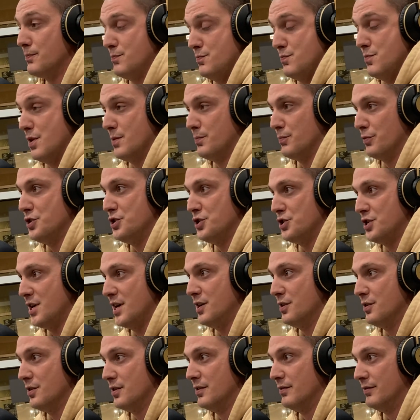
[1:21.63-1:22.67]

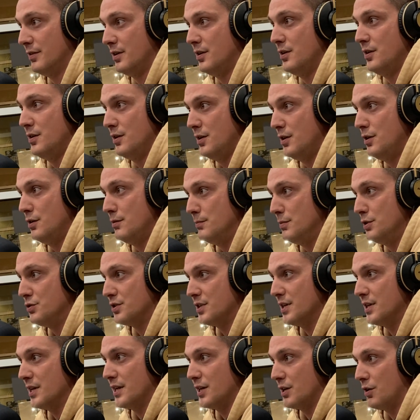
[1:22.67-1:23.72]
appreciator of
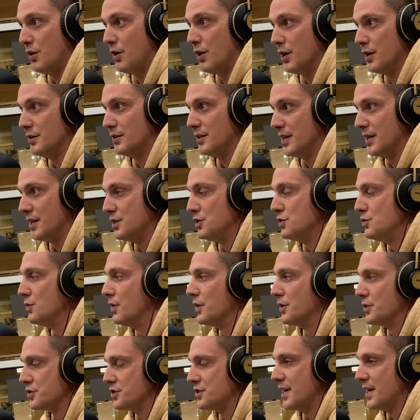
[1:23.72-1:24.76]
music and art, then you
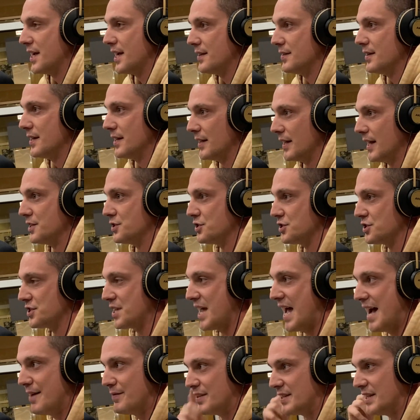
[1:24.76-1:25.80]
understand that just
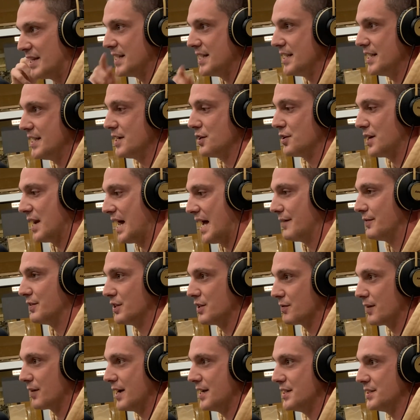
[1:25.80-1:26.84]
having the ear and having
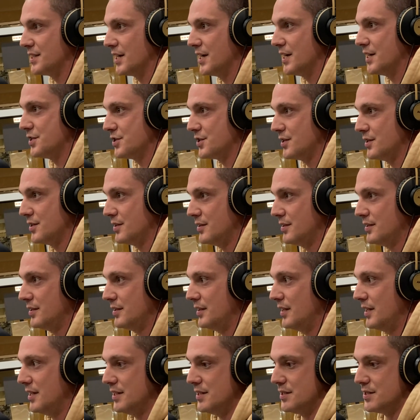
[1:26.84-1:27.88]
the right touch
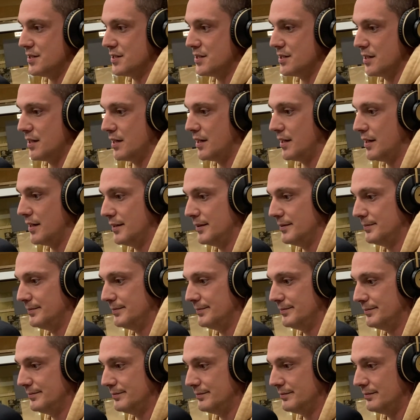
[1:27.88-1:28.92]
is
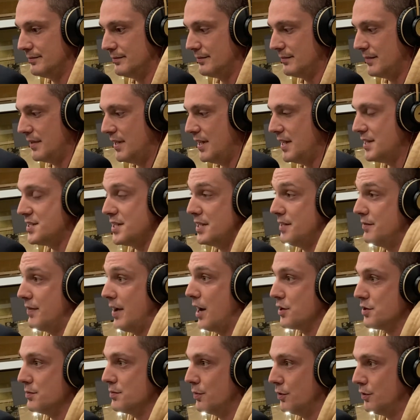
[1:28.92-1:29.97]
it's
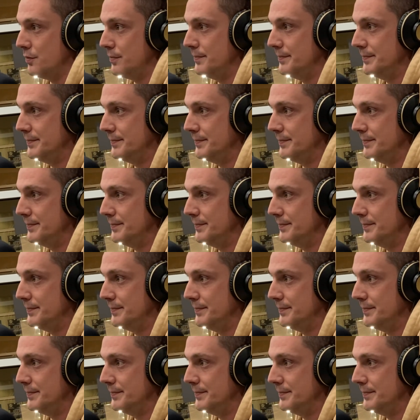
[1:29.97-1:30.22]
invaluable.